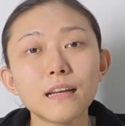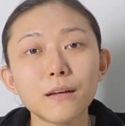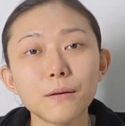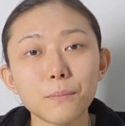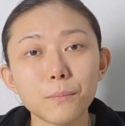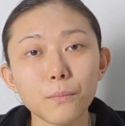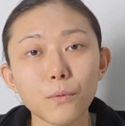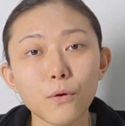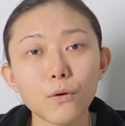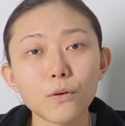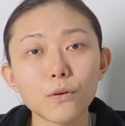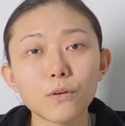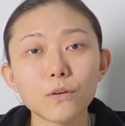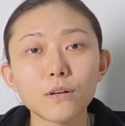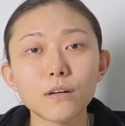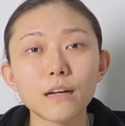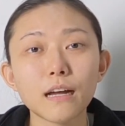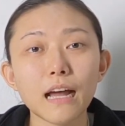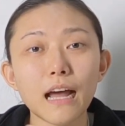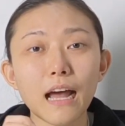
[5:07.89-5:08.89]
more
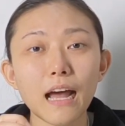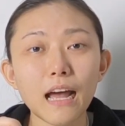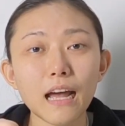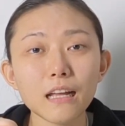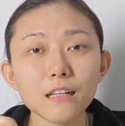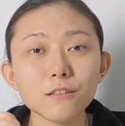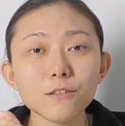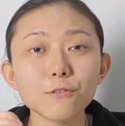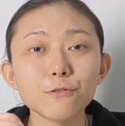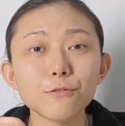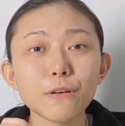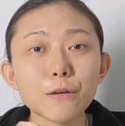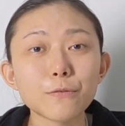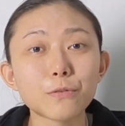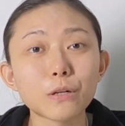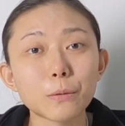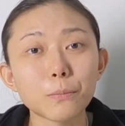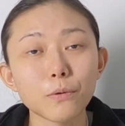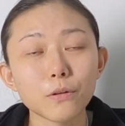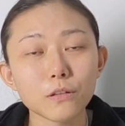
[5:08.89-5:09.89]

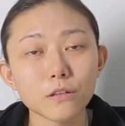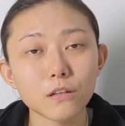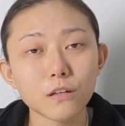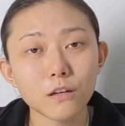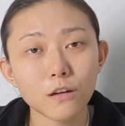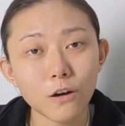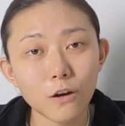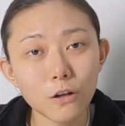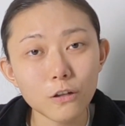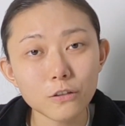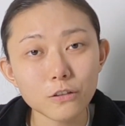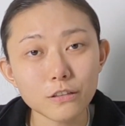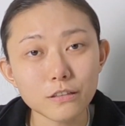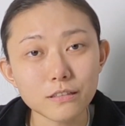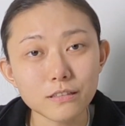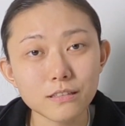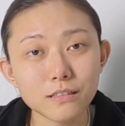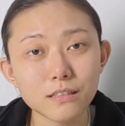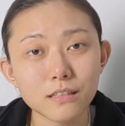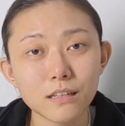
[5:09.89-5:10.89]
unfavorable
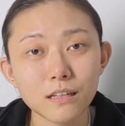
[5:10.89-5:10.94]
colors.